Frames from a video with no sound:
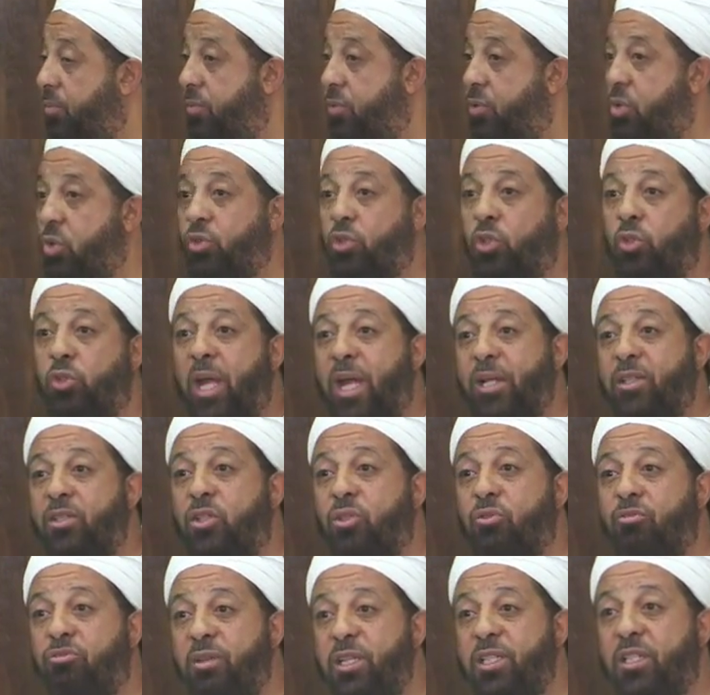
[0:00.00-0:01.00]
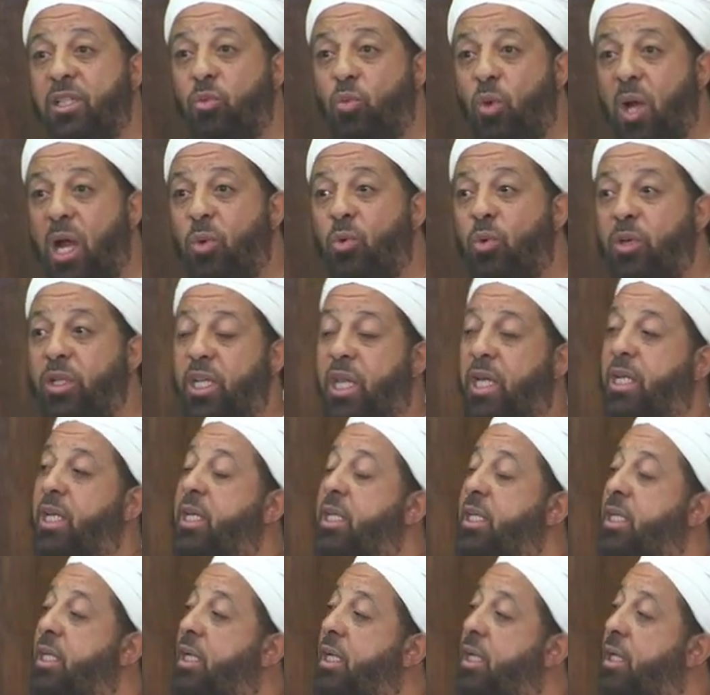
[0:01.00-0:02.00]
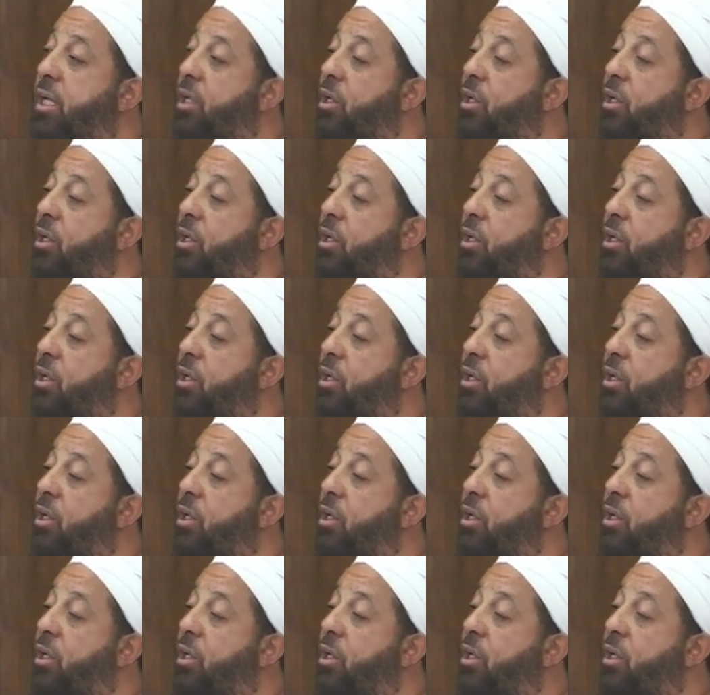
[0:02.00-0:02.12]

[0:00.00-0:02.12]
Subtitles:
So that's the reason why we're getting